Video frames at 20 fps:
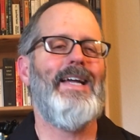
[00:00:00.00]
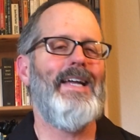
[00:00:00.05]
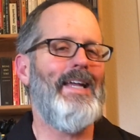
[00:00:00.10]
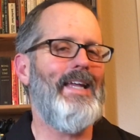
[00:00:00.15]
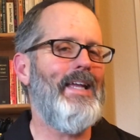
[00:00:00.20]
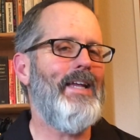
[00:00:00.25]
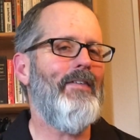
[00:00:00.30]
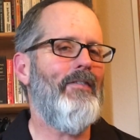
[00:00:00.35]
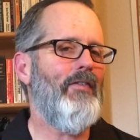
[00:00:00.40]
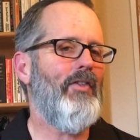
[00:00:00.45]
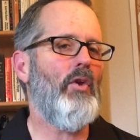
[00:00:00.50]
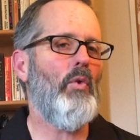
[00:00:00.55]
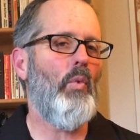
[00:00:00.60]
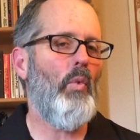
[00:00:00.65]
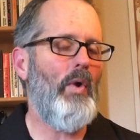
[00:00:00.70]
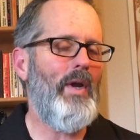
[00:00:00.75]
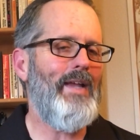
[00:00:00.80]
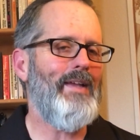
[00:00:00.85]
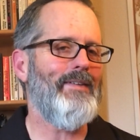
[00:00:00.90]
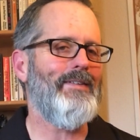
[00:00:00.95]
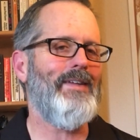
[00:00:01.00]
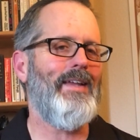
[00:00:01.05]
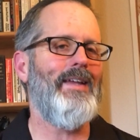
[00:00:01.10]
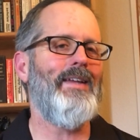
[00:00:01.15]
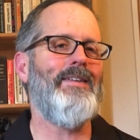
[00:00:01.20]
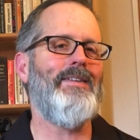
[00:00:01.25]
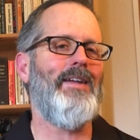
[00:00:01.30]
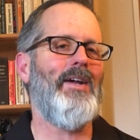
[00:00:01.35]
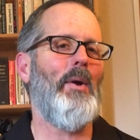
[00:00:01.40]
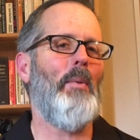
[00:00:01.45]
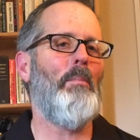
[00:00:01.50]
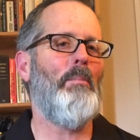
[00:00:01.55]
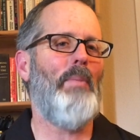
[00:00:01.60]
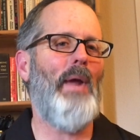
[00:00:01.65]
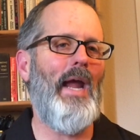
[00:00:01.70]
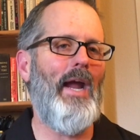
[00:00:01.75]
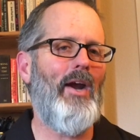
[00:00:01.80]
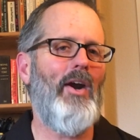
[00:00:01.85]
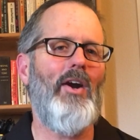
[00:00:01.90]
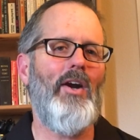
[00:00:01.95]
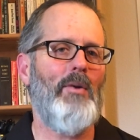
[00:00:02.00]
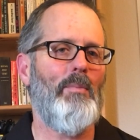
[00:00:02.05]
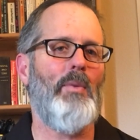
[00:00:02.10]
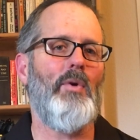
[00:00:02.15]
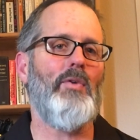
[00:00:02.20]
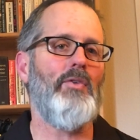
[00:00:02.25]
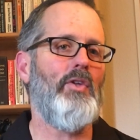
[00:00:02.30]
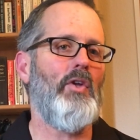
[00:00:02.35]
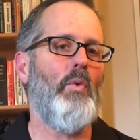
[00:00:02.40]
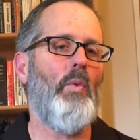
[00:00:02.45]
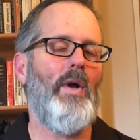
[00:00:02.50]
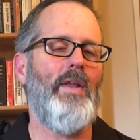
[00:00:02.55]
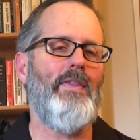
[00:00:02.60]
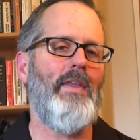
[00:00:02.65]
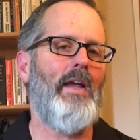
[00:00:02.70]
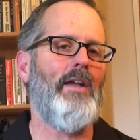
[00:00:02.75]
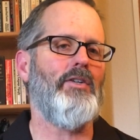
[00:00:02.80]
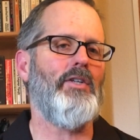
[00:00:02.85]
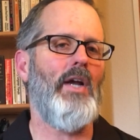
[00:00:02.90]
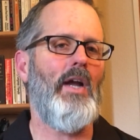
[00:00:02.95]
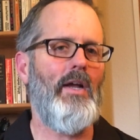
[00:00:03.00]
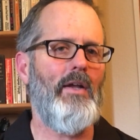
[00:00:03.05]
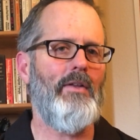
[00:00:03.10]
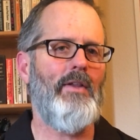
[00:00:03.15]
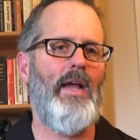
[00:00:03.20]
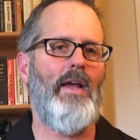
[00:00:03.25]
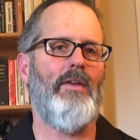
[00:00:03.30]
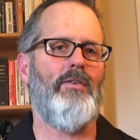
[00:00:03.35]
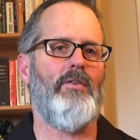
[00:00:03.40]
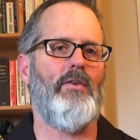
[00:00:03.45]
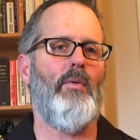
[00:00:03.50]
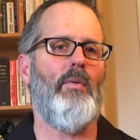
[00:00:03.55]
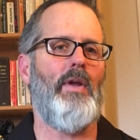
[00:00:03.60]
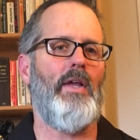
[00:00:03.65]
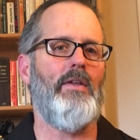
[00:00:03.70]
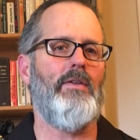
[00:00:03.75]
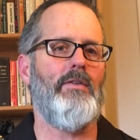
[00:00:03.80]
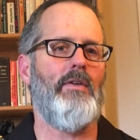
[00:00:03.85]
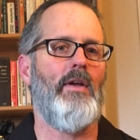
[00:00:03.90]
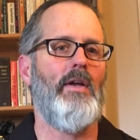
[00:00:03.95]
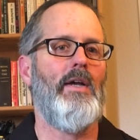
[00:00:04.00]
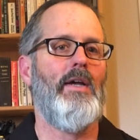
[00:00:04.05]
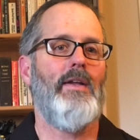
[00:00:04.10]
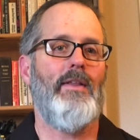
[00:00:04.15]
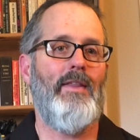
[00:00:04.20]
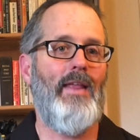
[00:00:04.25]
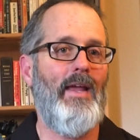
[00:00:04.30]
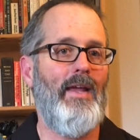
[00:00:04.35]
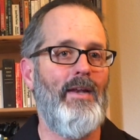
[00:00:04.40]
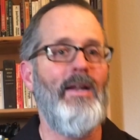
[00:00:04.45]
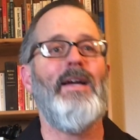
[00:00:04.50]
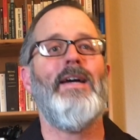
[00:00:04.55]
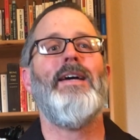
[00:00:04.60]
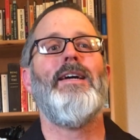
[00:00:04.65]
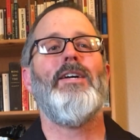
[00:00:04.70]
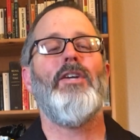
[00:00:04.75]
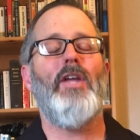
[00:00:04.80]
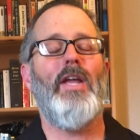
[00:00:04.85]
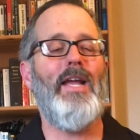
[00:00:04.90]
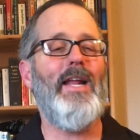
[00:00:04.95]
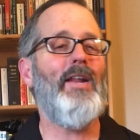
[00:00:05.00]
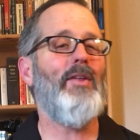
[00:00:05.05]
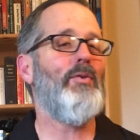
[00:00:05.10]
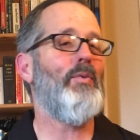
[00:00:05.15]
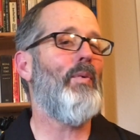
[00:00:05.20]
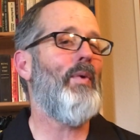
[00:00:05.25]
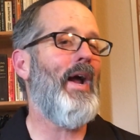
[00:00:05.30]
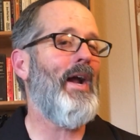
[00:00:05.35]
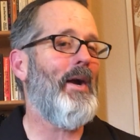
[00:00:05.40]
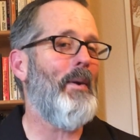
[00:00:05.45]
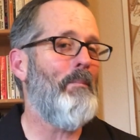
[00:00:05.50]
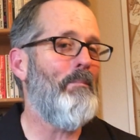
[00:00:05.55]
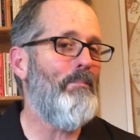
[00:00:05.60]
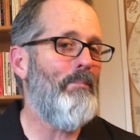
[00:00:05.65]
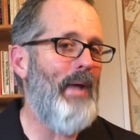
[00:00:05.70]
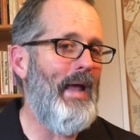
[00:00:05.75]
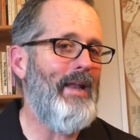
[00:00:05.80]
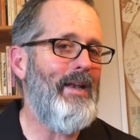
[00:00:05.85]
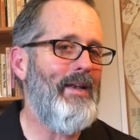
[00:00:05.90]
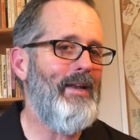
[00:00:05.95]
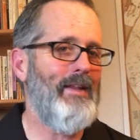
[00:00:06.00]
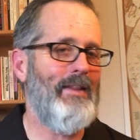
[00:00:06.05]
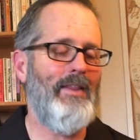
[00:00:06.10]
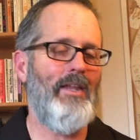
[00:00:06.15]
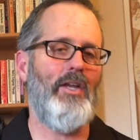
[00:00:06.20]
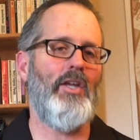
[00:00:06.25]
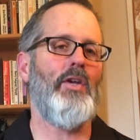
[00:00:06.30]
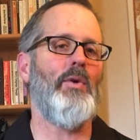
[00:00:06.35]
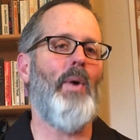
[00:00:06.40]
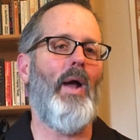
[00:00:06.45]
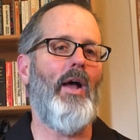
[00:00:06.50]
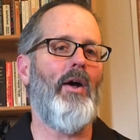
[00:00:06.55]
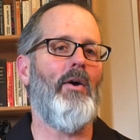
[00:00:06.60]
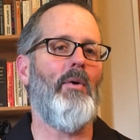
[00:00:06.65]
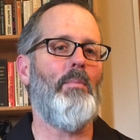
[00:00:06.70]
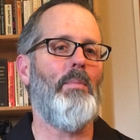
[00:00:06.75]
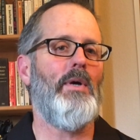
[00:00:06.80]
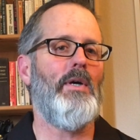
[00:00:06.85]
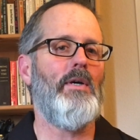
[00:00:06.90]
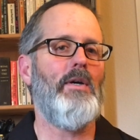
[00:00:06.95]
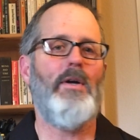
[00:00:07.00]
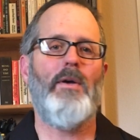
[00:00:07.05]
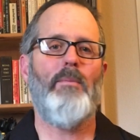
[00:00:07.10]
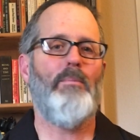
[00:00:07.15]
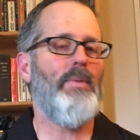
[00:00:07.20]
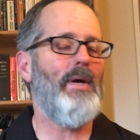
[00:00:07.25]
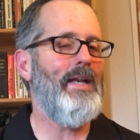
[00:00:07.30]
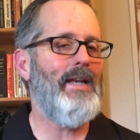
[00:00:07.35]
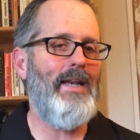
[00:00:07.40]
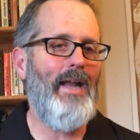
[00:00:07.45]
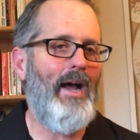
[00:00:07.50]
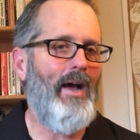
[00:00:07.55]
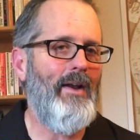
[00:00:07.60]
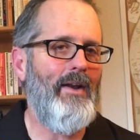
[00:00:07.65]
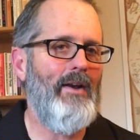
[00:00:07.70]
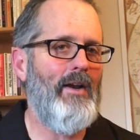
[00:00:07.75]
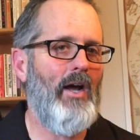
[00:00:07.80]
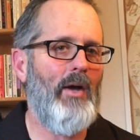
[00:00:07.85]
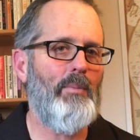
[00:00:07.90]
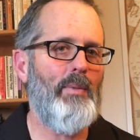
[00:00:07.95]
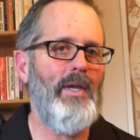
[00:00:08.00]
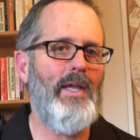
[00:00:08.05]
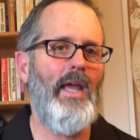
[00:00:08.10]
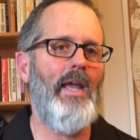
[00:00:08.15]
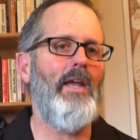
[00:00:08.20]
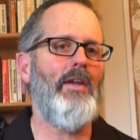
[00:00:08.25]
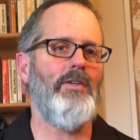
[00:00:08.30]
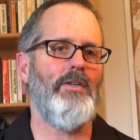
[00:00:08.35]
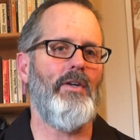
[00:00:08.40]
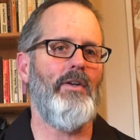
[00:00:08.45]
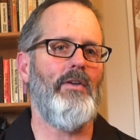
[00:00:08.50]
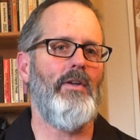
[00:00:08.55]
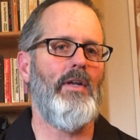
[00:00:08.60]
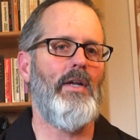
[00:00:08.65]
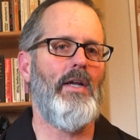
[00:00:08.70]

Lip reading: if the risk is comparable to what that child has to risk, then it is recommended that you help, but not an obligation.